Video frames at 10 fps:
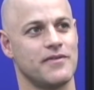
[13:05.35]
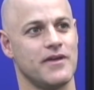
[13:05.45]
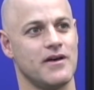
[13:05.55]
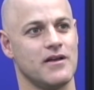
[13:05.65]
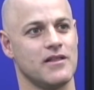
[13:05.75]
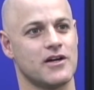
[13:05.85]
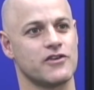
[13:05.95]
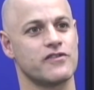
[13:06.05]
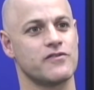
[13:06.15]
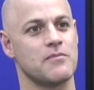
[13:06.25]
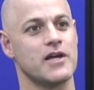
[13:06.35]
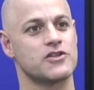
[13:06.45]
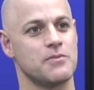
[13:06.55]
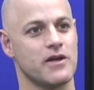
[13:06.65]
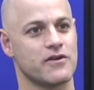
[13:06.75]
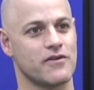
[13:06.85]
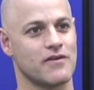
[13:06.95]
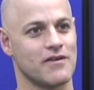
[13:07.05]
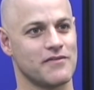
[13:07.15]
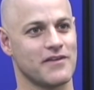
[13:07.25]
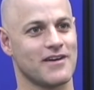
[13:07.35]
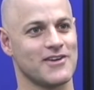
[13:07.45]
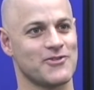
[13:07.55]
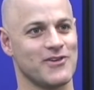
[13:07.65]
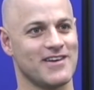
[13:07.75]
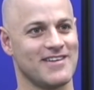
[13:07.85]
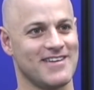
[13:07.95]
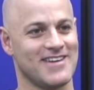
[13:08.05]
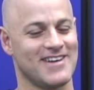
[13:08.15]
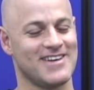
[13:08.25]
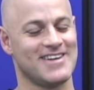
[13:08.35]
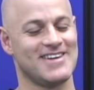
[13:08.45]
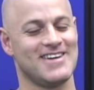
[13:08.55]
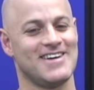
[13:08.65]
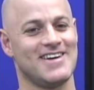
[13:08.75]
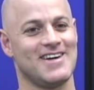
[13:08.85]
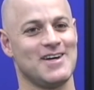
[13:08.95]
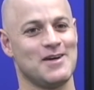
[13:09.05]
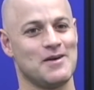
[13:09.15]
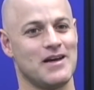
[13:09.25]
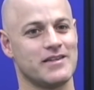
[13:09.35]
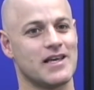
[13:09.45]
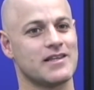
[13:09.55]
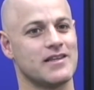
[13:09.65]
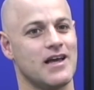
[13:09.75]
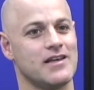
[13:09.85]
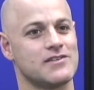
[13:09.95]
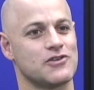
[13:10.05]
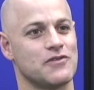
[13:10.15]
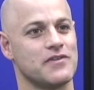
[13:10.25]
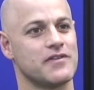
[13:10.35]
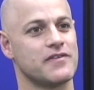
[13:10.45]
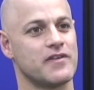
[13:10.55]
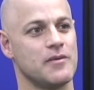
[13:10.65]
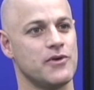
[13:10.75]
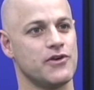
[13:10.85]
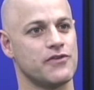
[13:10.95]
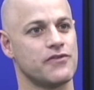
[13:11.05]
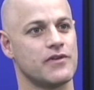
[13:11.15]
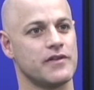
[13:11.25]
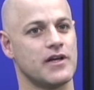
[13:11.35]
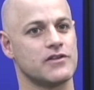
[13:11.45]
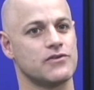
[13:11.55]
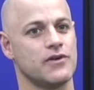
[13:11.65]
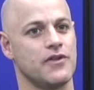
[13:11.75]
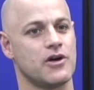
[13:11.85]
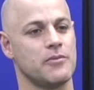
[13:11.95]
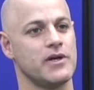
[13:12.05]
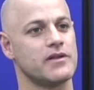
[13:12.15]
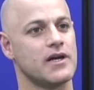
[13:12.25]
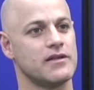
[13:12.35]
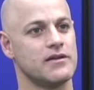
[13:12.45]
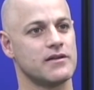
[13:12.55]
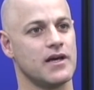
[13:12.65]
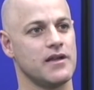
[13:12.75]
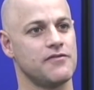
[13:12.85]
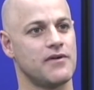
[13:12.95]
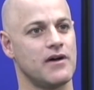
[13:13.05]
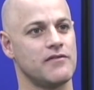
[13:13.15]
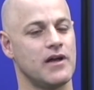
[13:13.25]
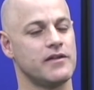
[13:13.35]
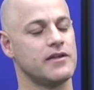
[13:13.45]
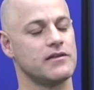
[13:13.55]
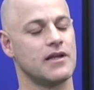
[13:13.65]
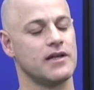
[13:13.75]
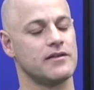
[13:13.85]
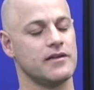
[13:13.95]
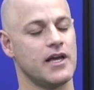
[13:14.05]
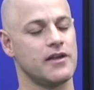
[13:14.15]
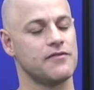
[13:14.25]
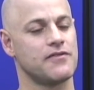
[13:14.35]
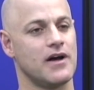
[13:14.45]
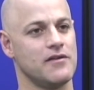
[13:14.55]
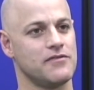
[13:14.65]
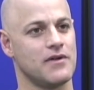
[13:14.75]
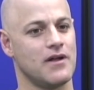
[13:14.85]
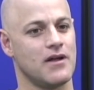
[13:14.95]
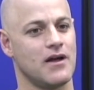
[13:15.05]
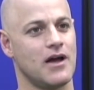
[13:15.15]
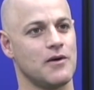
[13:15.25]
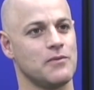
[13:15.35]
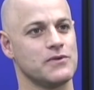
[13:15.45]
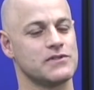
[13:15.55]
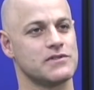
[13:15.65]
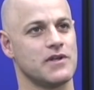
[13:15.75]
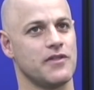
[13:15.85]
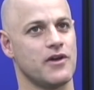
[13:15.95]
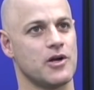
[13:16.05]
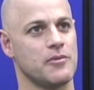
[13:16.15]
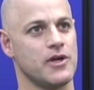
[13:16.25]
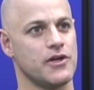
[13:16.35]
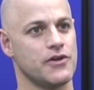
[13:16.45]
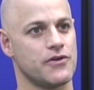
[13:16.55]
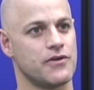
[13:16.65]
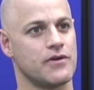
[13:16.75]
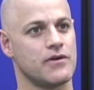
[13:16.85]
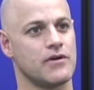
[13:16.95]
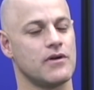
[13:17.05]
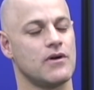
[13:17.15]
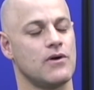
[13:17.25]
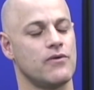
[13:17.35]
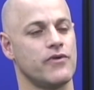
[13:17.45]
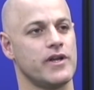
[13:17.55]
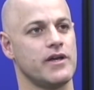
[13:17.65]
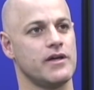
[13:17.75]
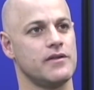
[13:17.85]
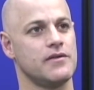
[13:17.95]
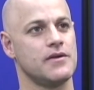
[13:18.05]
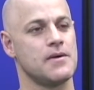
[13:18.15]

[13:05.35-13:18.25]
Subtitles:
the largest matchmaker of the country. Anat and I served in the same years. Anat joined the Army in 1985. I was in the Army a year already in.